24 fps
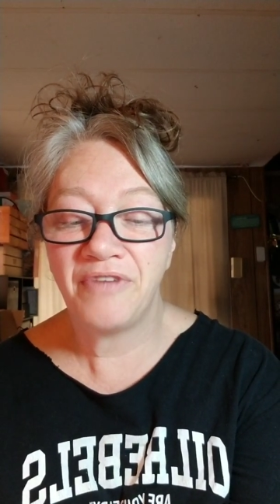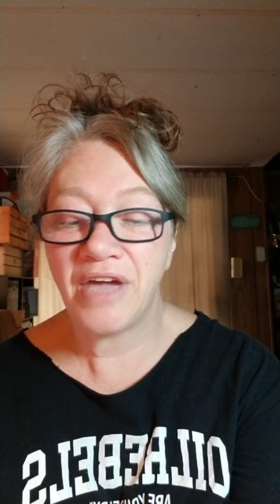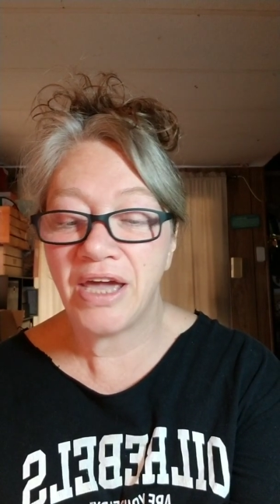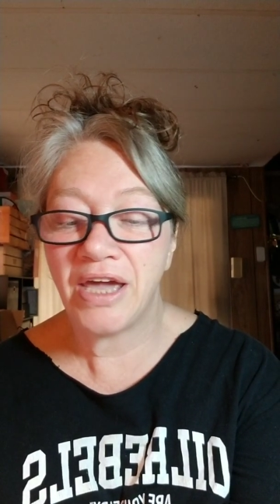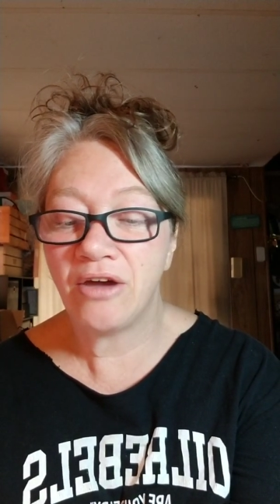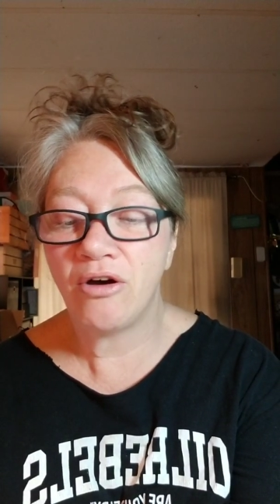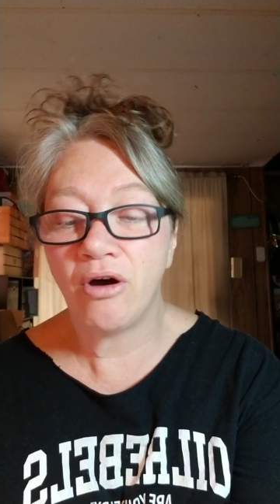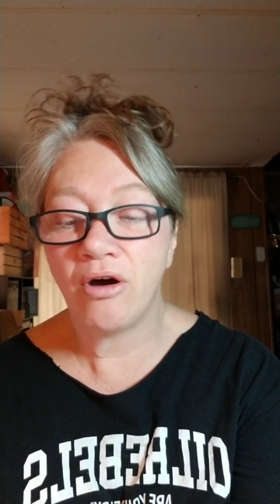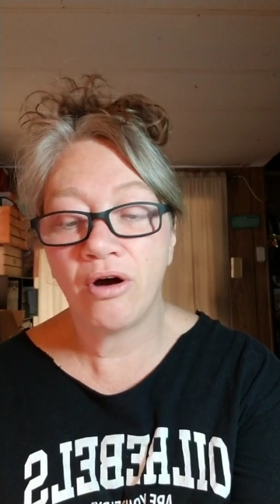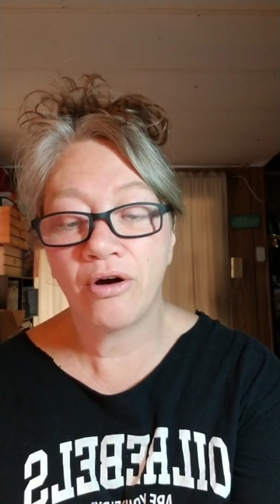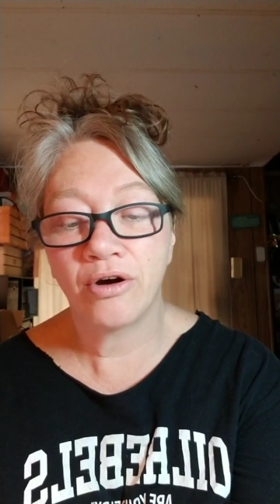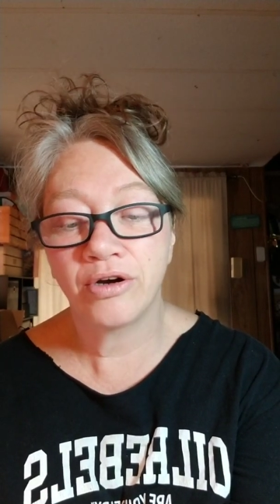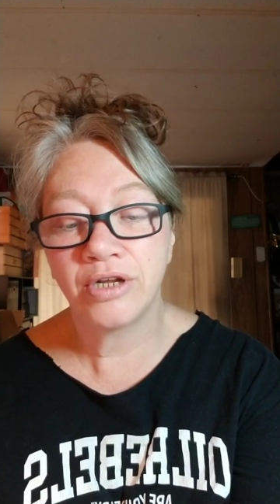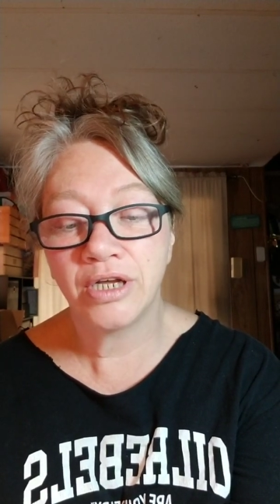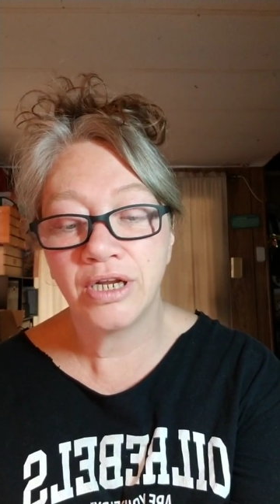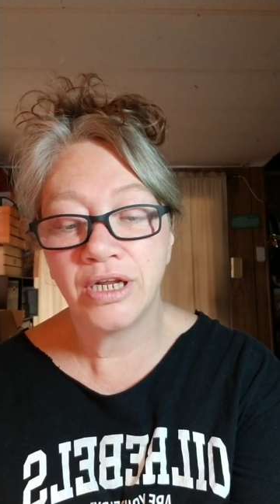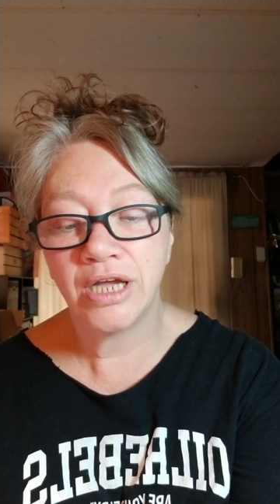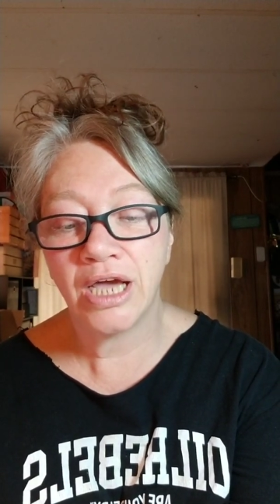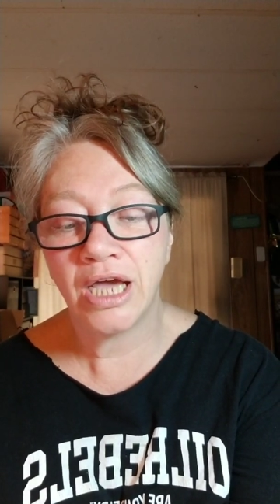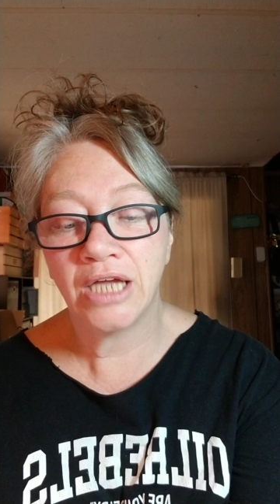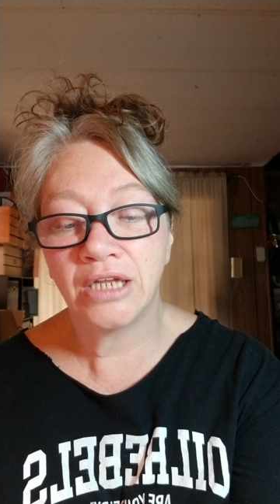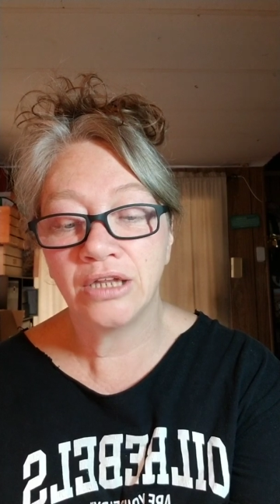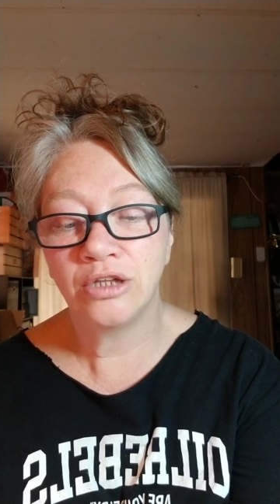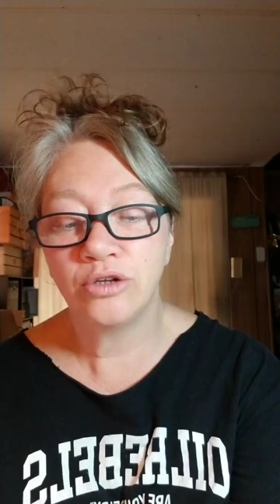
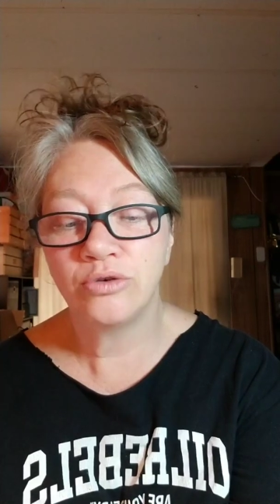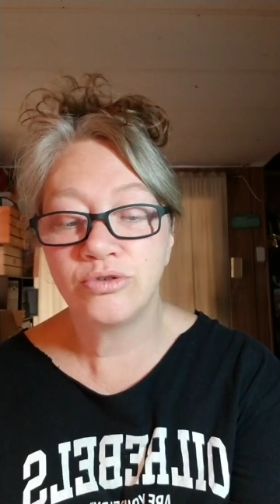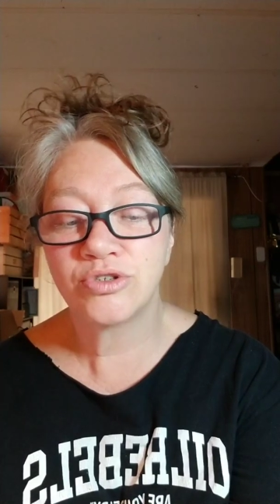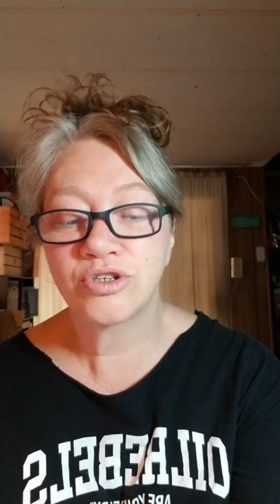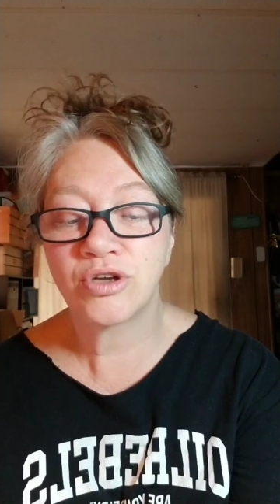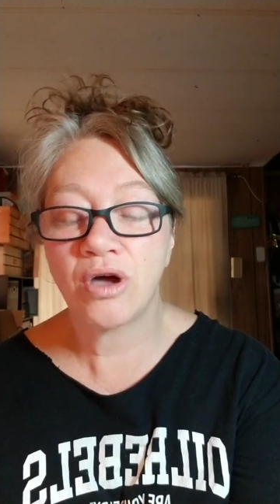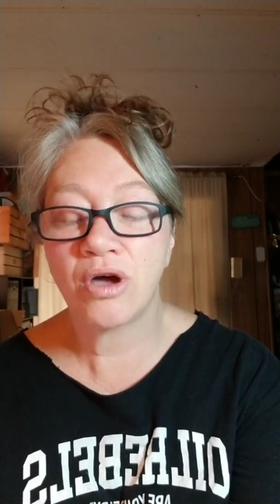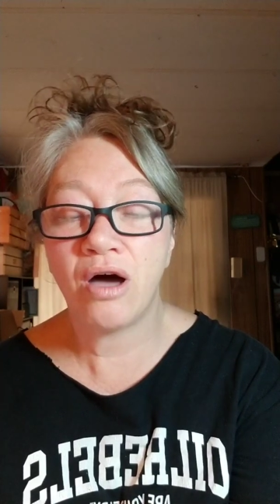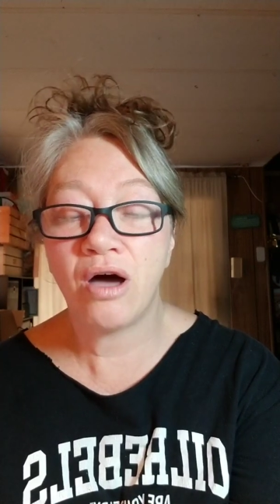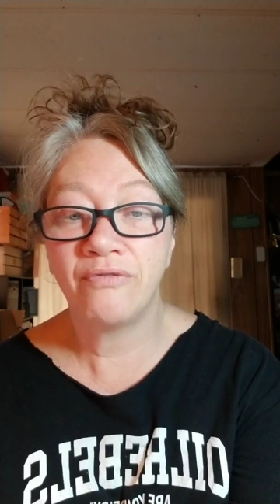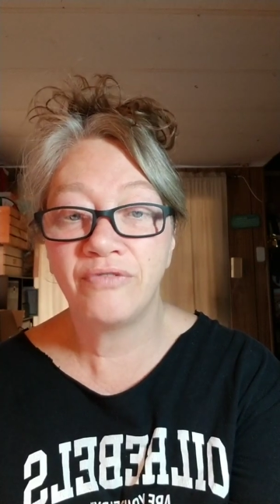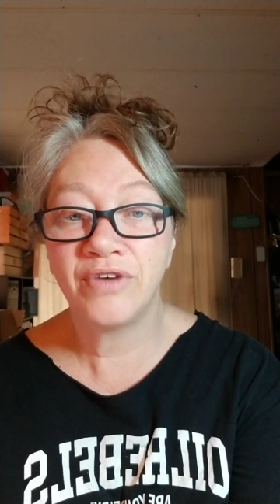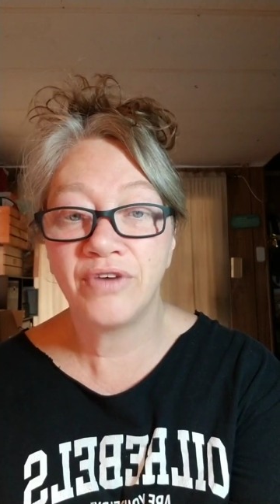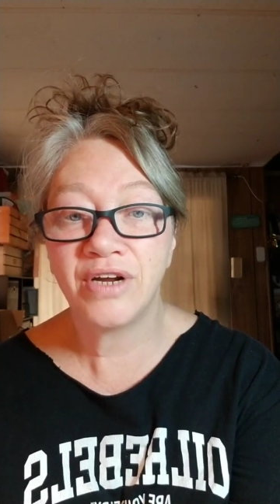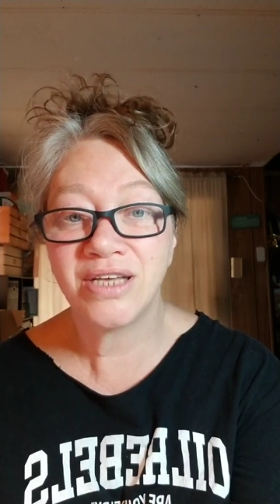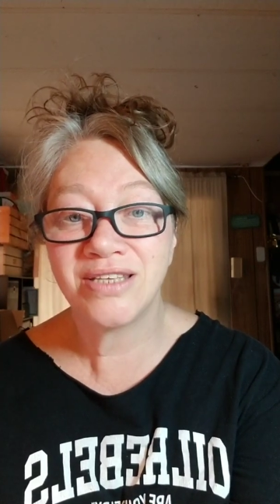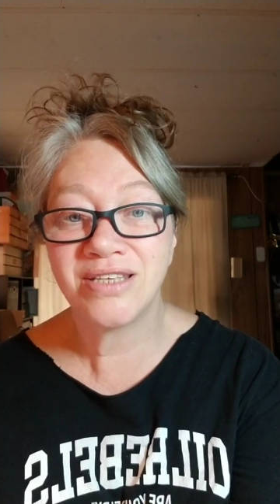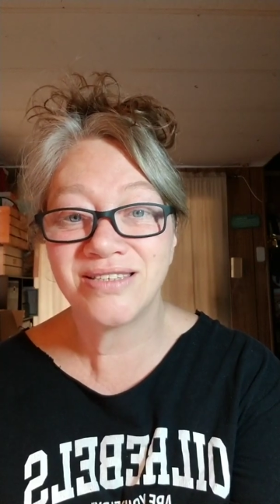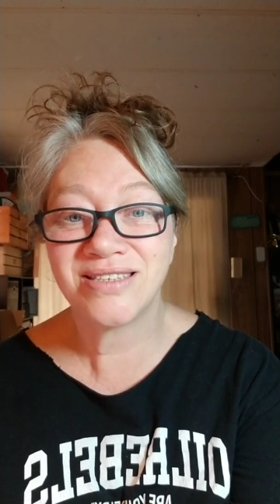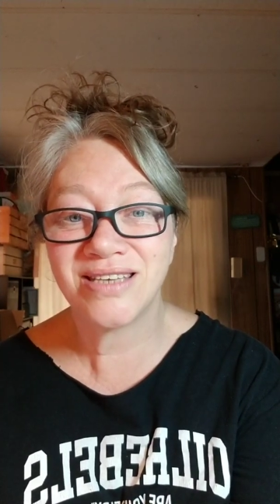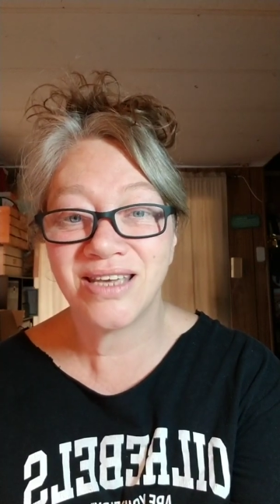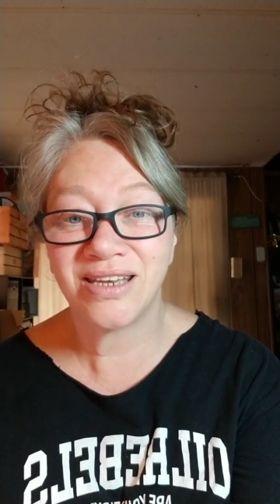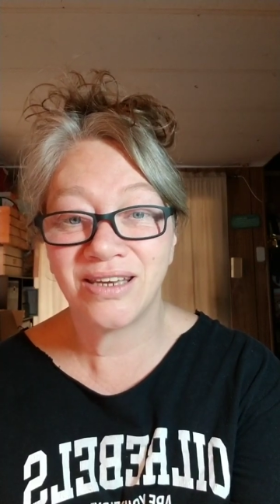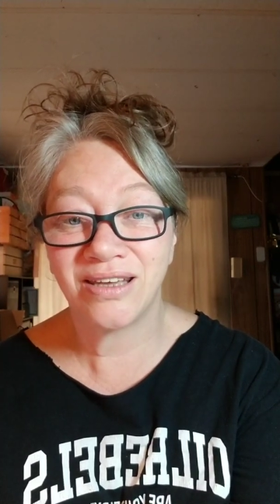faint-hearted and lose
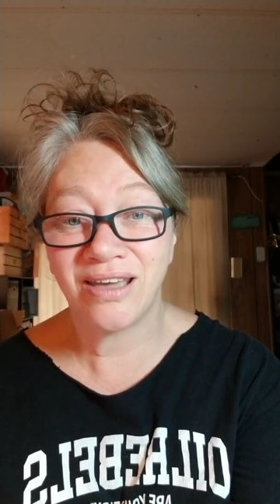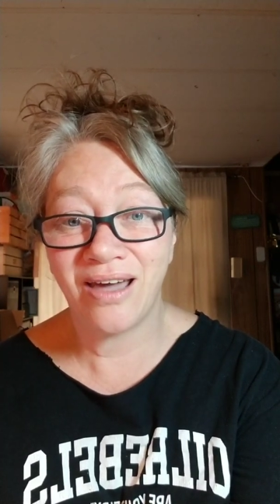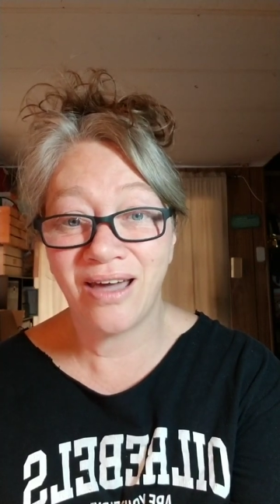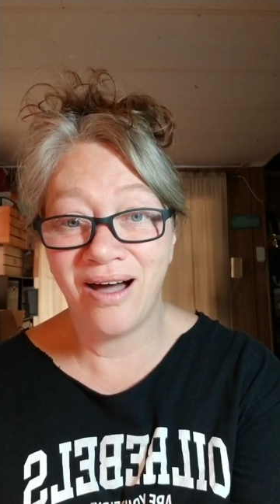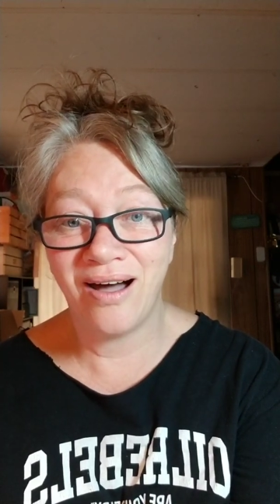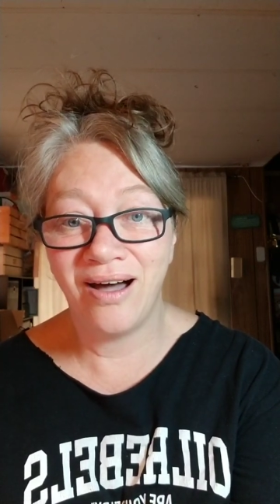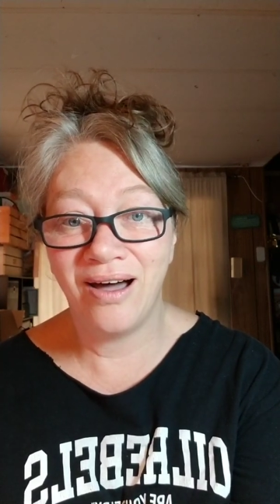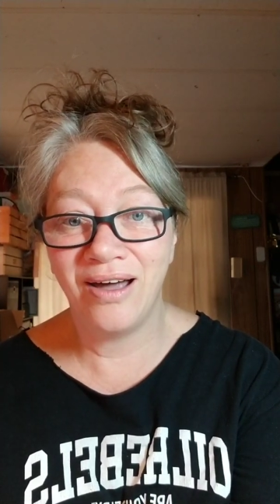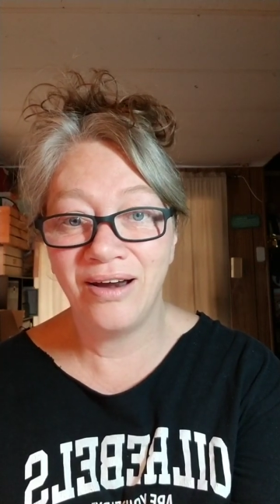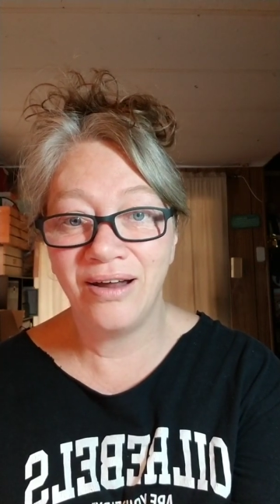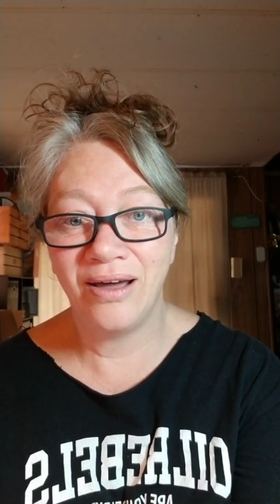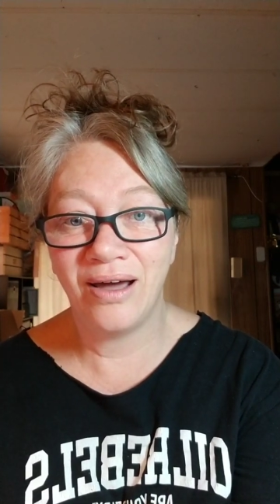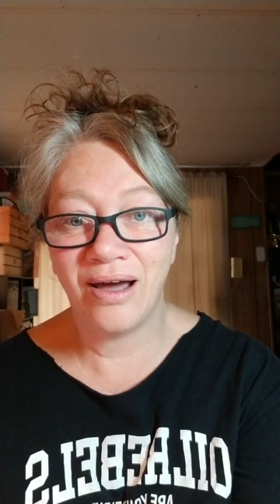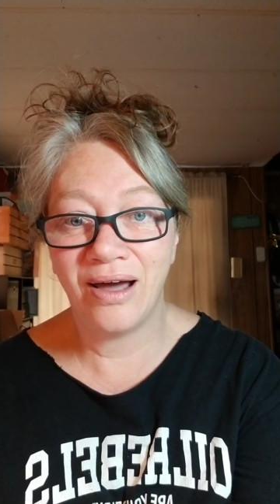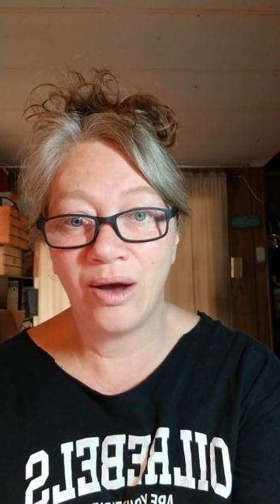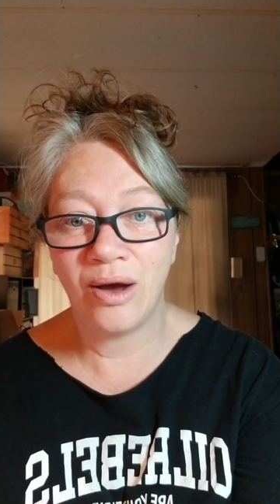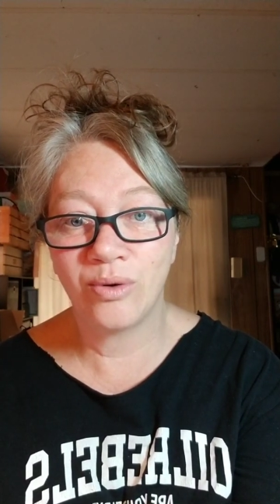confidence in God,